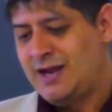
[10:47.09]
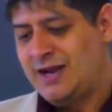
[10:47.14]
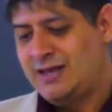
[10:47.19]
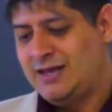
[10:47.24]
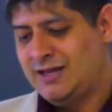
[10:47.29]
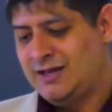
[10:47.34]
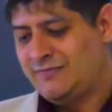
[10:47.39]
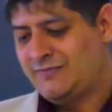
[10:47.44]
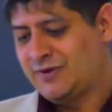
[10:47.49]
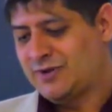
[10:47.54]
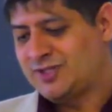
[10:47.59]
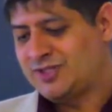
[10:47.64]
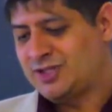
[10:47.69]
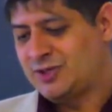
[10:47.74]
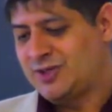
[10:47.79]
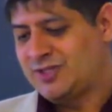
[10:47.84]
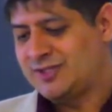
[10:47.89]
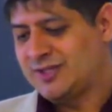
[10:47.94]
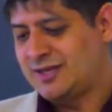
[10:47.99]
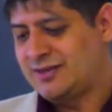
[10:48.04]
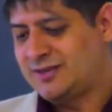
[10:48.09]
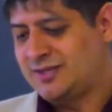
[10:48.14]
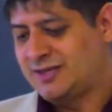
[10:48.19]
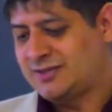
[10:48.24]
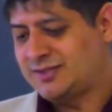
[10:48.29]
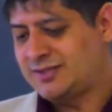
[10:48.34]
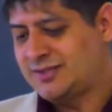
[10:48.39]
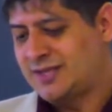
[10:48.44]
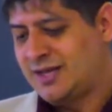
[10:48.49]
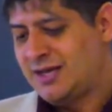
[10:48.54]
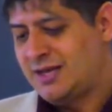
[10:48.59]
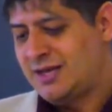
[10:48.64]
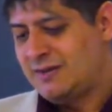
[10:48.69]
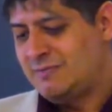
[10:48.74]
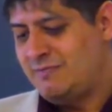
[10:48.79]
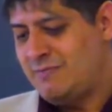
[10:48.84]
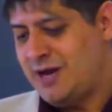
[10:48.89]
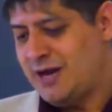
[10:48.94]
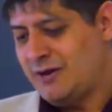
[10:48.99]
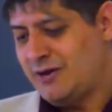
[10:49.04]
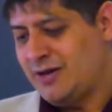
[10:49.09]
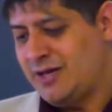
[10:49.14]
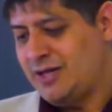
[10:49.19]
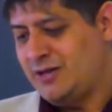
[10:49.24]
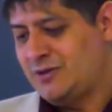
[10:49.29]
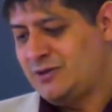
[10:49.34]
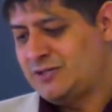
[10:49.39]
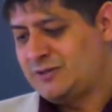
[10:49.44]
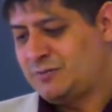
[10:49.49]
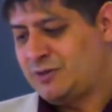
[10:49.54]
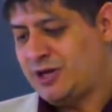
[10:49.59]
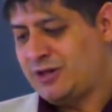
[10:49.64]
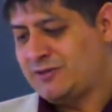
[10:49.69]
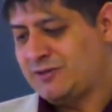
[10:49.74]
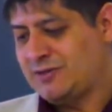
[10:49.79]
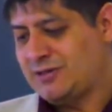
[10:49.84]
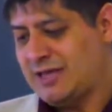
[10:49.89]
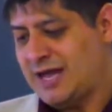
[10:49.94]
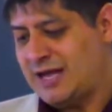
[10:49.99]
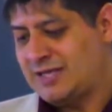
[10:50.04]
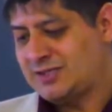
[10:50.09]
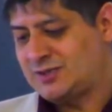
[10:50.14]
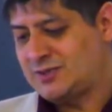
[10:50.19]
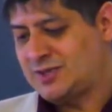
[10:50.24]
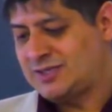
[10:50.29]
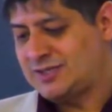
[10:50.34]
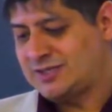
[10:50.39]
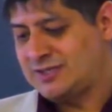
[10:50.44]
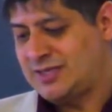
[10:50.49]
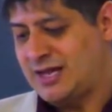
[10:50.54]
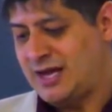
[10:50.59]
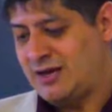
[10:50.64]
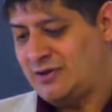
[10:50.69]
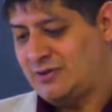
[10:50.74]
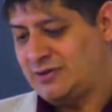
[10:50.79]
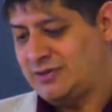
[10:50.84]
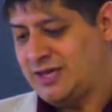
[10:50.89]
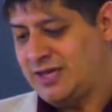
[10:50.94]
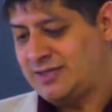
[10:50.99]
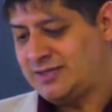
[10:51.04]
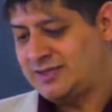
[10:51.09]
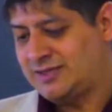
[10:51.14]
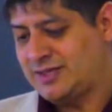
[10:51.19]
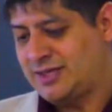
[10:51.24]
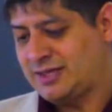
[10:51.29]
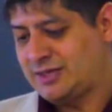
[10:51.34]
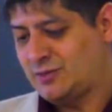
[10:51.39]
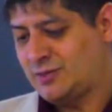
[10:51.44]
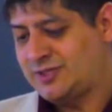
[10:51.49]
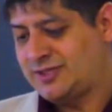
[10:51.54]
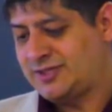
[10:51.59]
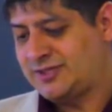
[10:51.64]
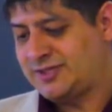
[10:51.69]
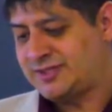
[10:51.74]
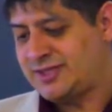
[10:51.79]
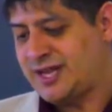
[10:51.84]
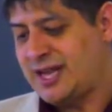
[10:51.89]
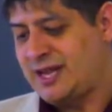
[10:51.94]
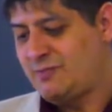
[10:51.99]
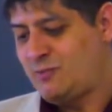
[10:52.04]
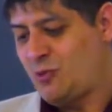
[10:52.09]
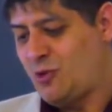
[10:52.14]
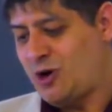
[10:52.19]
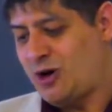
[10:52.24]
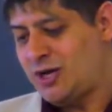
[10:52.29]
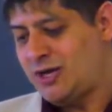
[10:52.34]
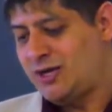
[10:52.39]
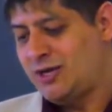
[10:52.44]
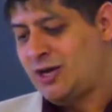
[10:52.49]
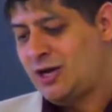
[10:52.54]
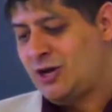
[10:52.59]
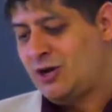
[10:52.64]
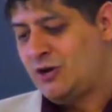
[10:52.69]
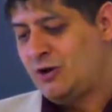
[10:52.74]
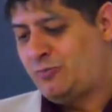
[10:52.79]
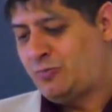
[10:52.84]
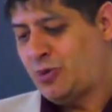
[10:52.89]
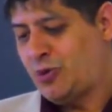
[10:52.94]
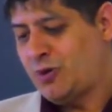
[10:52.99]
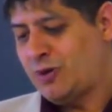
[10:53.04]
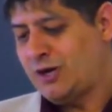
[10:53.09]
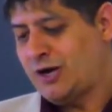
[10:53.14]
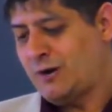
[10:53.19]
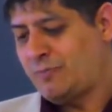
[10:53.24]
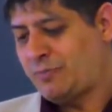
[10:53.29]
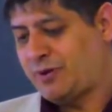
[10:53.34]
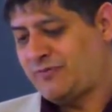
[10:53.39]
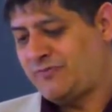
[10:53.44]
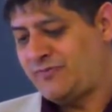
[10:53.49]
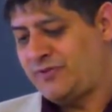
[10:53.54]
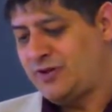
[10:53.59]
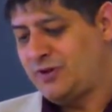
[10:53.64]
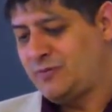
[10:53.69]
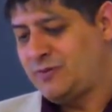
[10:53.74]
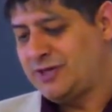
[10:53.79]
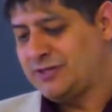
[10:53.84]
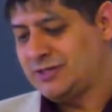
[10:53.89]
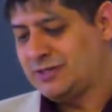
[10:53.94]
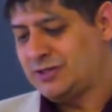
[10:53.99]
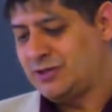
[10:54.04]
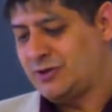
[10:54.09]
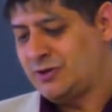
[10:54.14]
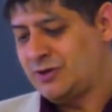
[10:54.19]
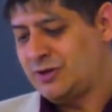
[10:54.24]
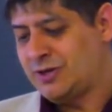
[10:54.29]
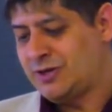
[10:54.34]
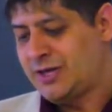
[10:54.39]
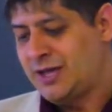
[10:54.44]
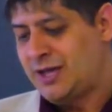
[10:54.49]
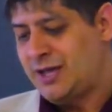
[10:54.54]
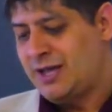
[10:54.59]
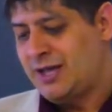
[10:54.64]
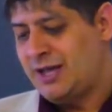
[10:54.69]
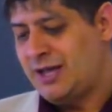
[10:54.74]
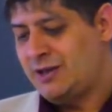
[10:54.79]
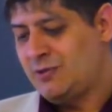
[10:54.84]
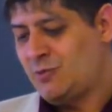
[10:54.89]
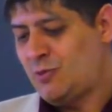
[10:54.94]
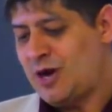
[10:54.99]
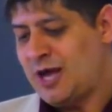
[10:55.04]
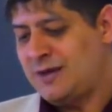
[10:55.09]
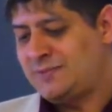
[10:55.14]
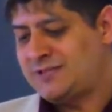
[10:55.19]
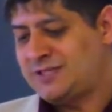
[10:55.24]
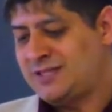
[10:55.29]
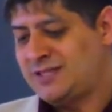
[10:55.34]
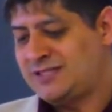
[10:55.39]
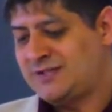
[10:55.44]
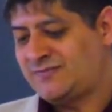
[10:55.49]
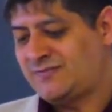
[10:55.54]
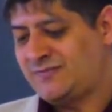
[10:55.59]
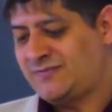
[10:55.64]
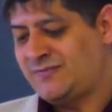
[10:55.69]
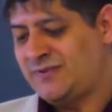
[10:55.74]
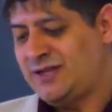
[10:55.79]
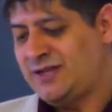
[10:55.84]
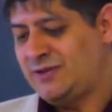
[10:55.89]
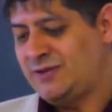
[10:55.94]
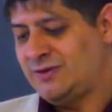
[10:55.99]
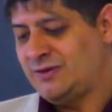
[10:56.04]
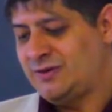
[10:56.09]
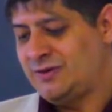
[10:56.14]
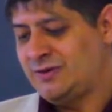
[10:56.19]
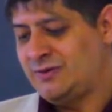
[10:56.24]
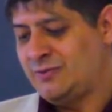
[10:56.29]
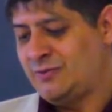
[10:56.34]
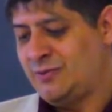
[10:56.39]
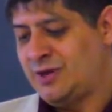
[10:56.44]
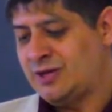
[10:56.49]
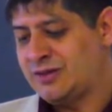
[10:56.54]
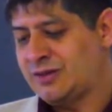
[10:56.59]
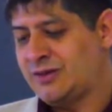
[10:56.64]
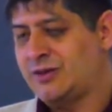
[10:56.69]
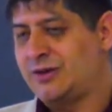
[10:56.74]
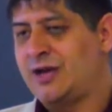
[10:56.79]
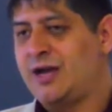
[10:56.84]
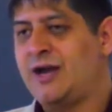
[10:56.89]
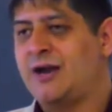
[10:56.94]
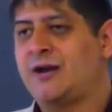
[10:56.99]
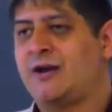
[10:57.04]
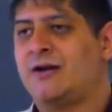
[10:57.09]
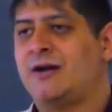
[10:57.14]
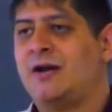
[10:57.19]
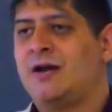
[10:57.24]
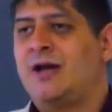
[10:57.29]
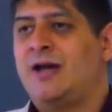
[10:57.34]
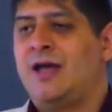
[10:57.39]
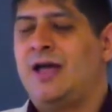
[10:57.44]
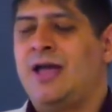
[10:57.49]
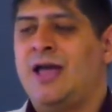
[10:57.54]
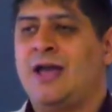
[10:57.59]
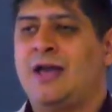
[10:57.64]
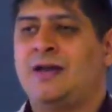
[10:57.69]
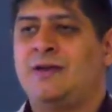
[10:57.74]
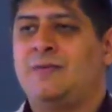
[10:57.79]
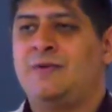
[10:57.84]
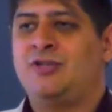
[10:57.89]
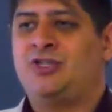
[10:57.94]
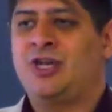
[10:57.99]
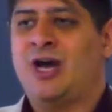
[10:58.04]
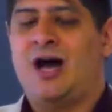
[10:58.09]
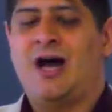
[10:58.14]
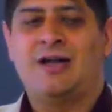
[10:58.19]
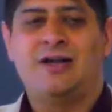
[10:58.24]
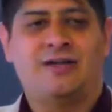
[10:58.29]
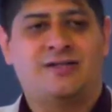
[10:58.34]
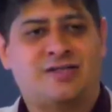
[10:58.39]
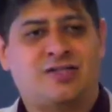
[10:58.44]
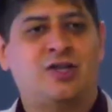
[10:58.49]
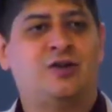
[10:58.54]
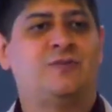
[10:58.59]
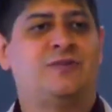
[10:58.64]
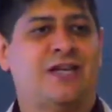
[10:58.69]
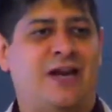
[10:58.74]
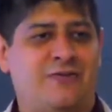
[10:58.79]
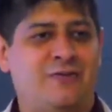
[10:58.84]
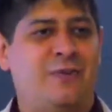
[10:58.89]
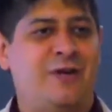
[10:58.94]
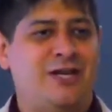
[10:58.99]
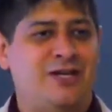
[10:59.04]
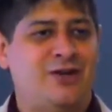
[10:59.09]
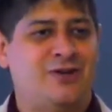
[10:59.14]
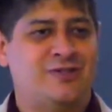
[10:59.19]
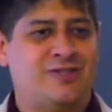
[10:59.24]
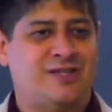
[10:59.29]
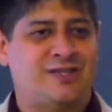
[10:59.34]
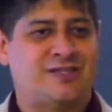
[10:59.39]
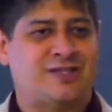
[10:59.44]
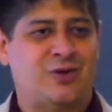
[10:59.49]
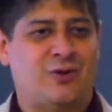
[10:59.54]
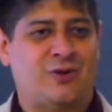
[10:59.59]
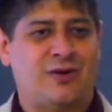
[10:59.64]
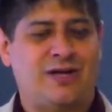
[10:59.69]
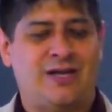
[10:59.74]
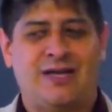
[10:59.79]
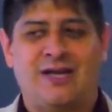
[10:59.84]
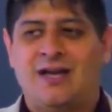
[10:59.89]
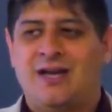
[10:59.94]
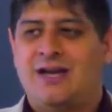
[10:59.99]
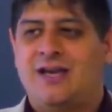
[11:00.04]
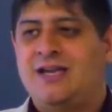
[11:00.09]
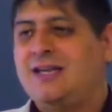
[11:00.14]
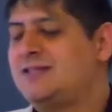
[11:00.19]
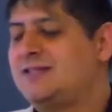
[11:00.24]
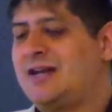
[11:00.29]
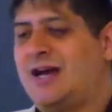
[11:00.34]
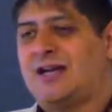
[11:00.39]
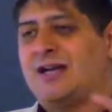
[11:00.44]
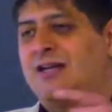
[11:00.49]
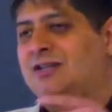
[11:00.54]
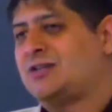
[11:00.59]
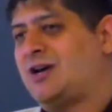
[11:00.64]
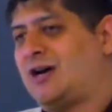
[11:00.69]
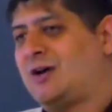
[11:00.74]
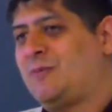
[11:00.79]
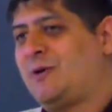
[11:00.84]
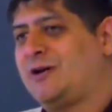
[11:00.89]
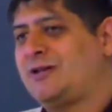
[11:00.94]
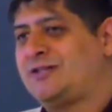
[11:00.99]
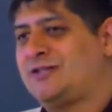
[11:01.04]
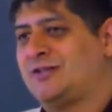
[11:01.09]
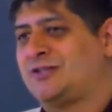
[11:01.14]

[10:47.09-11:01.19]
And then in verse 2 he said, This Mary, whose brother Lazarus now lay sick, was the same one who poured out perfume on the Lord and wiped his feet with her hair. And John assumes everybody knows this story. He's not going to talk about it